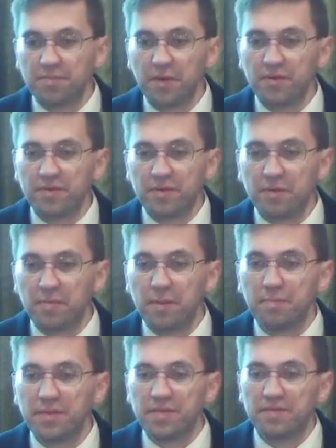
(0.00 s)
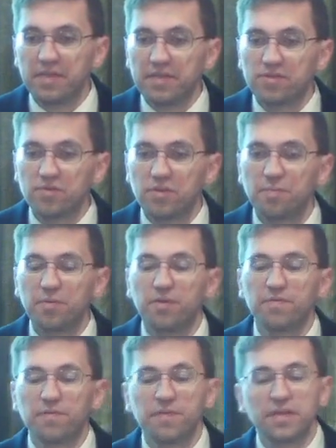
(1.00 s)
you're probably going to bump into things or trip
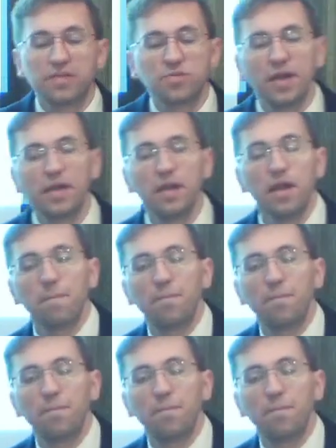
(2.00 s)
over things, right?